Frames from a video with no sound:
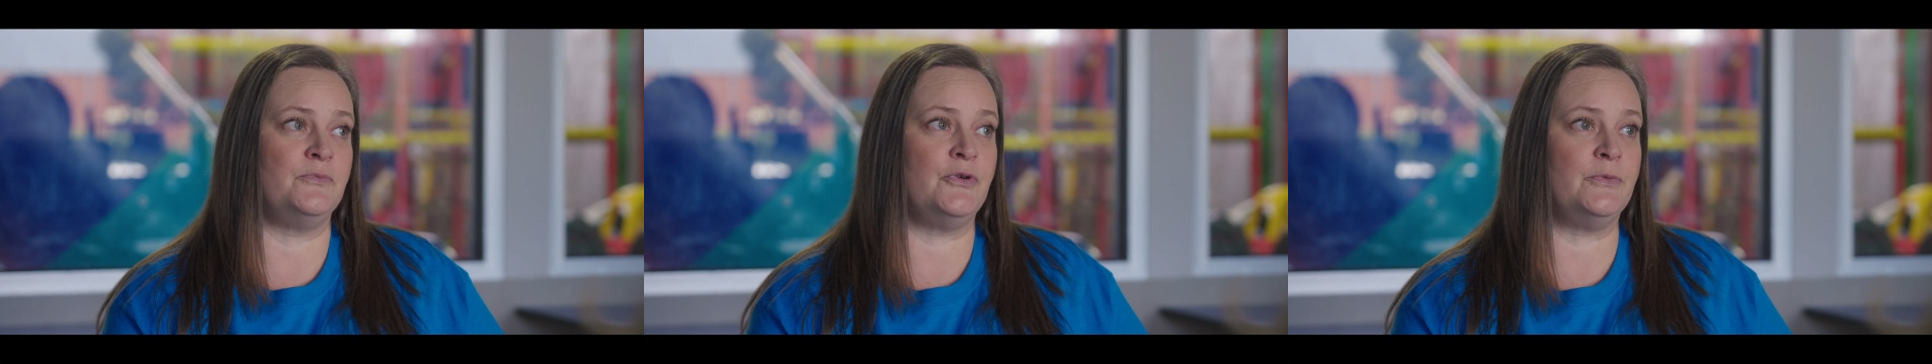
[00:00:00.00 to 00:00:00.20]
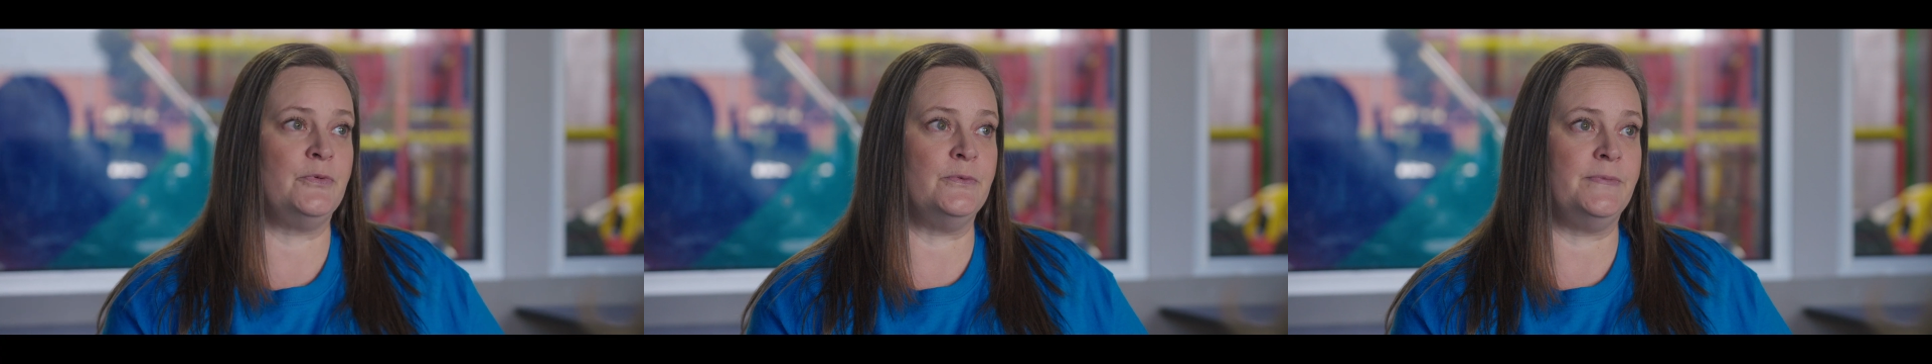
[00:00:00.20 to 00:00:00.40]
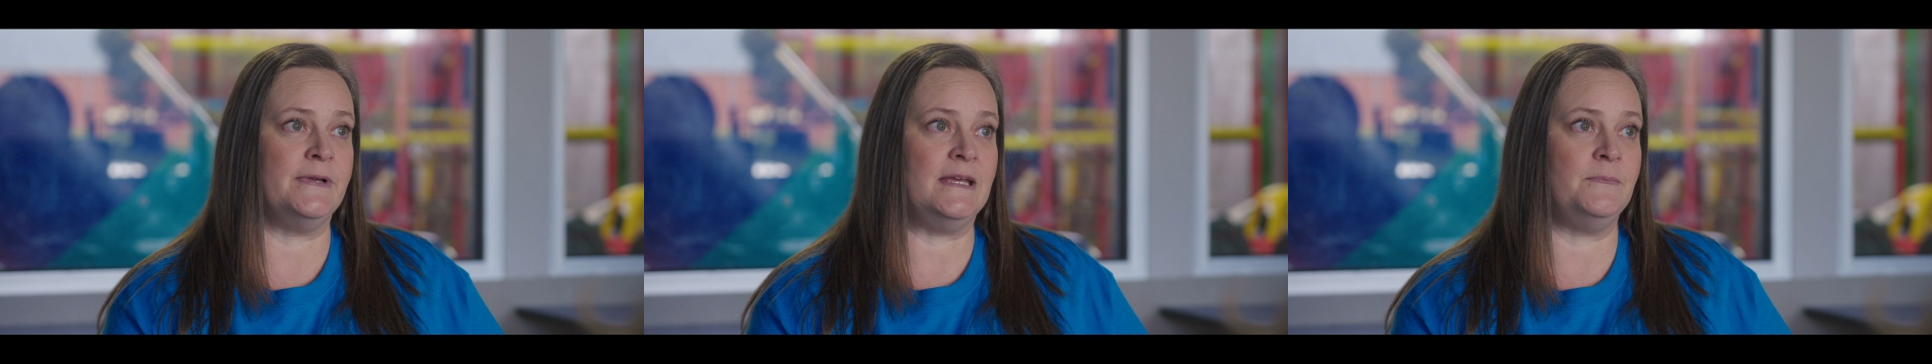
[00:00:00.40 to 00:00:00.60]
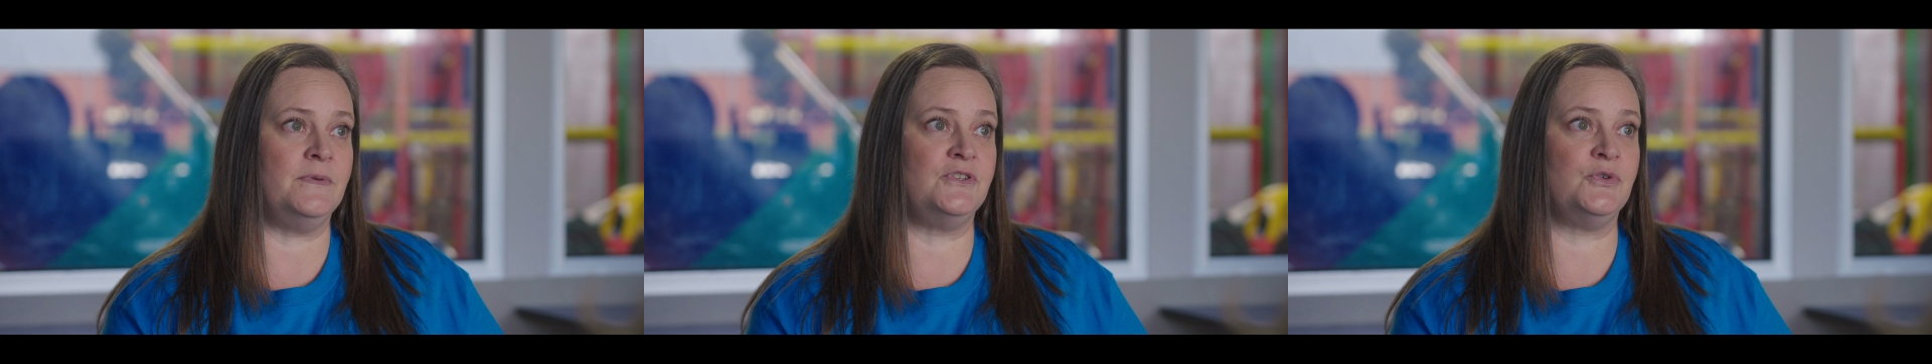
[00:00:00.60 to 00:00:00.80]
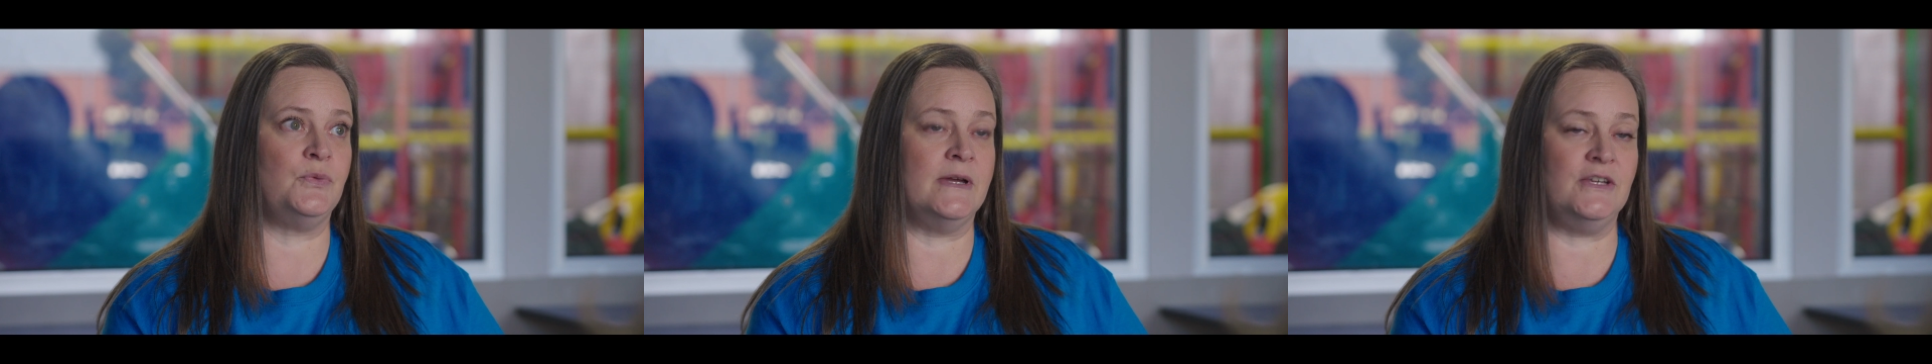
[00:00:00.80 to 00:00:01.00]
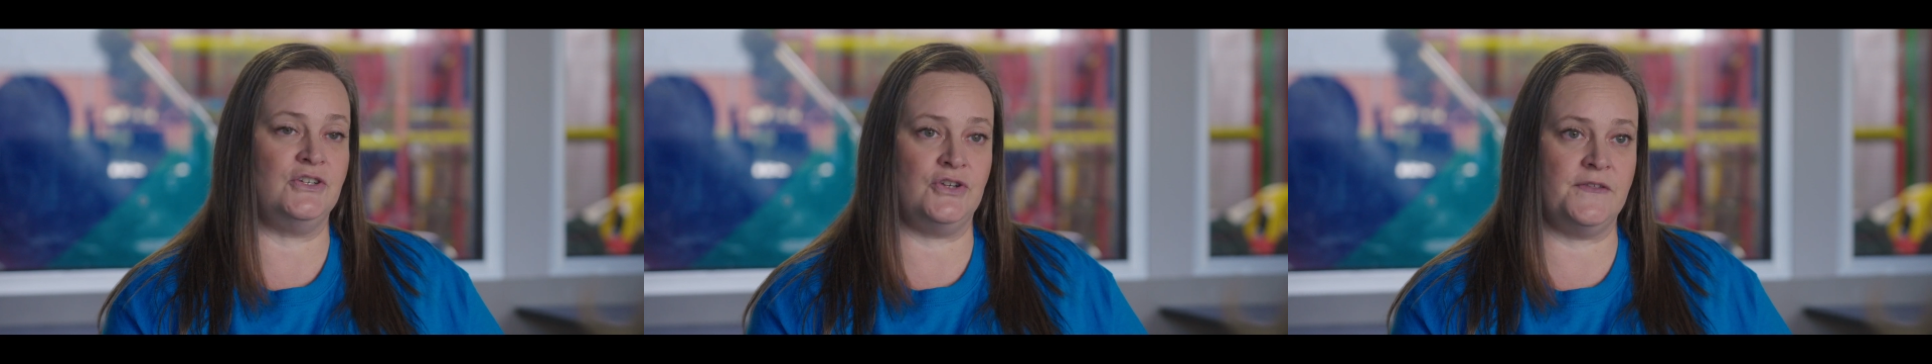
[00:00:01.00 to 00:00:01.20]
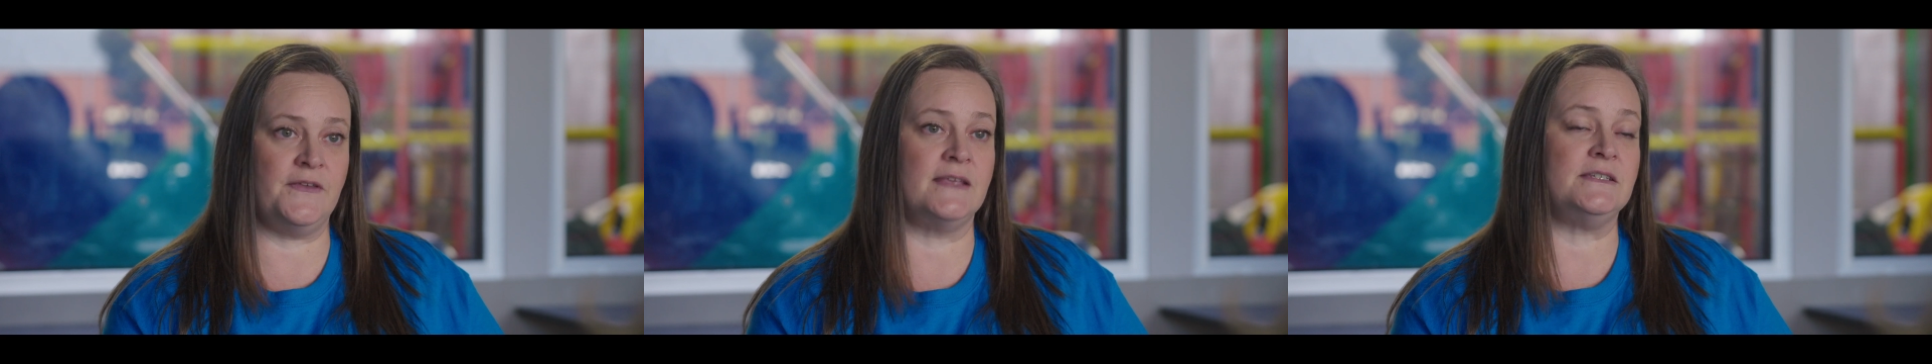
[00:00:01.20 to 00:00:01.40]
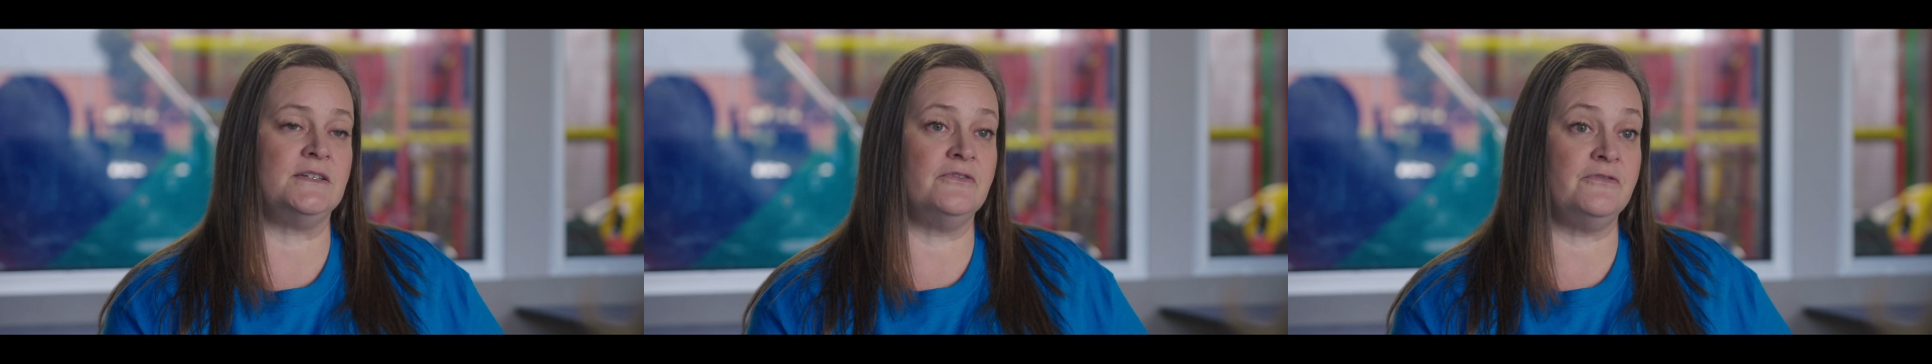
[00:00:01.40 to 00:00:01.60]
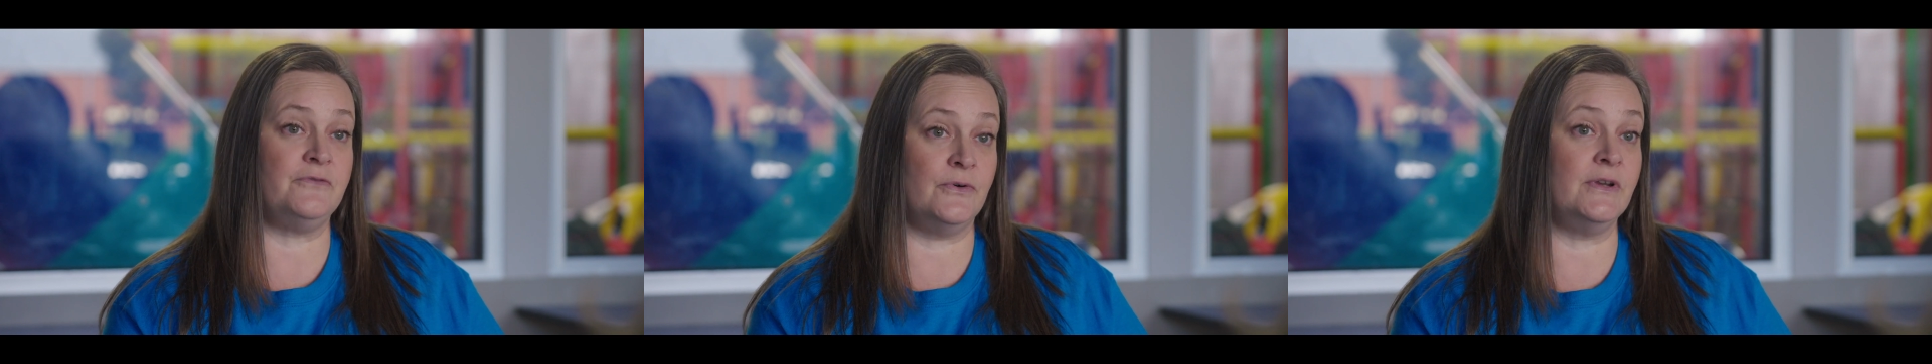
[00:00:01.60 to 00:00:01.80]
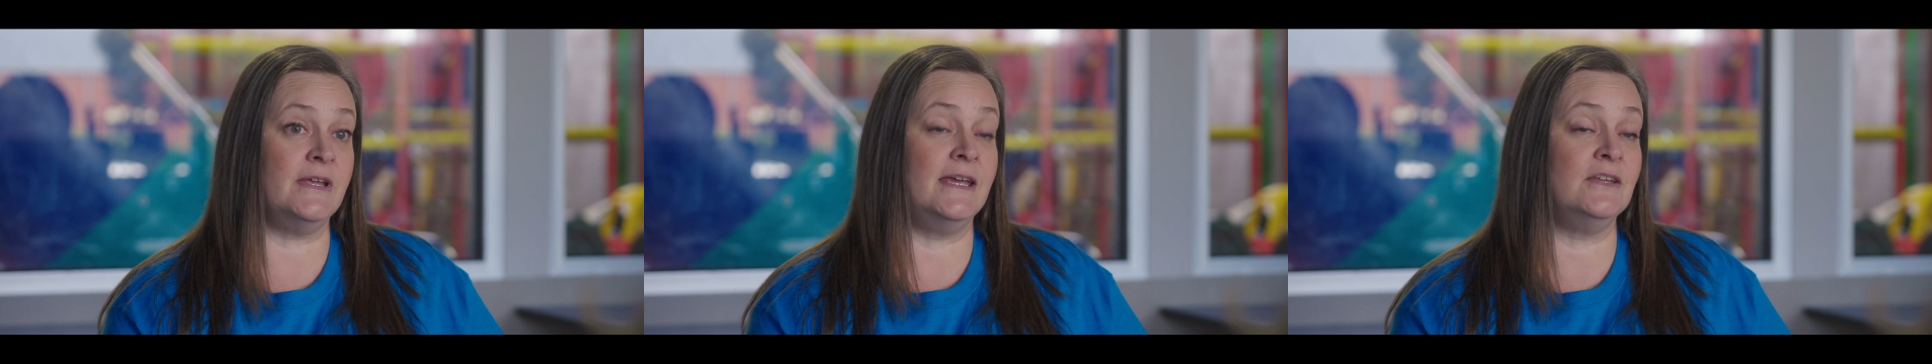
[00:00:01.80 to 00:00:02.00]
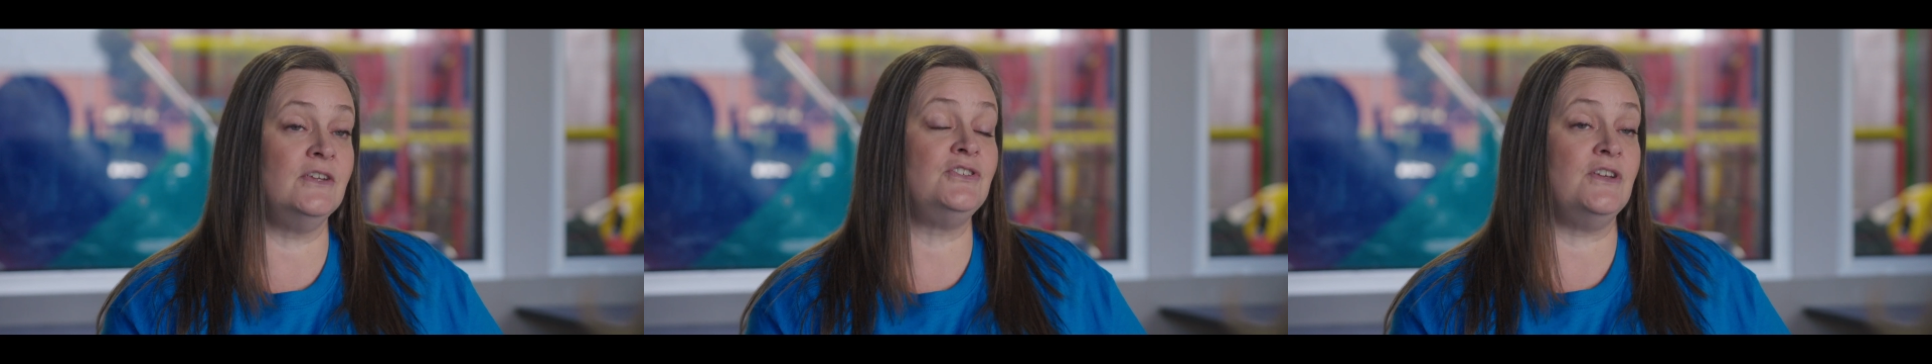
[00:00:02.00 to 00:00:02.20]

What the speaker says: probably between 2014 and